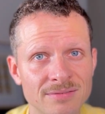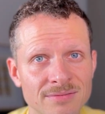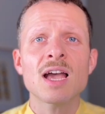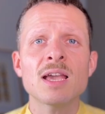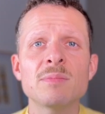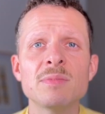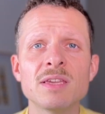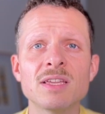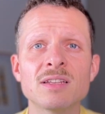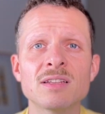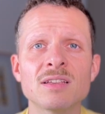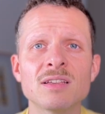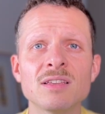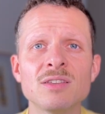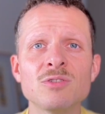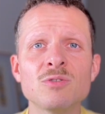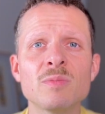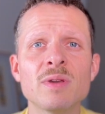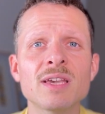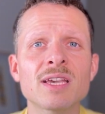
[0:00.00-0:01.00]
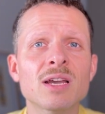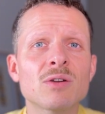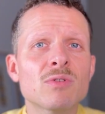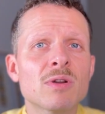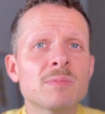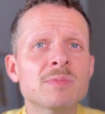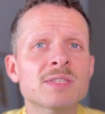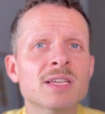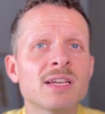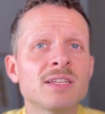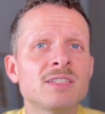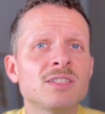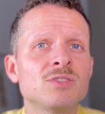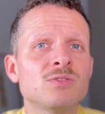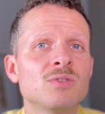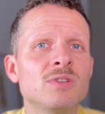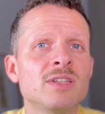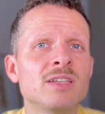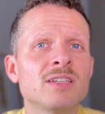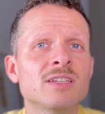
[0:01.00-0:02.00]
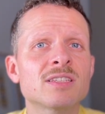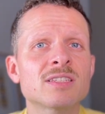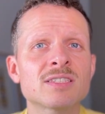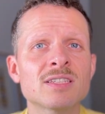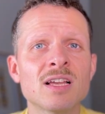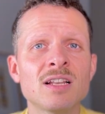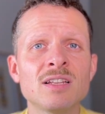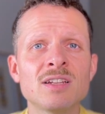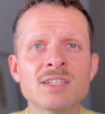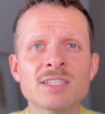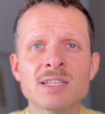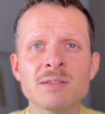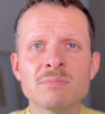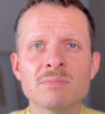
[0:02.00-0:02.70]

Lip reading: I mean, you make a website to link sellers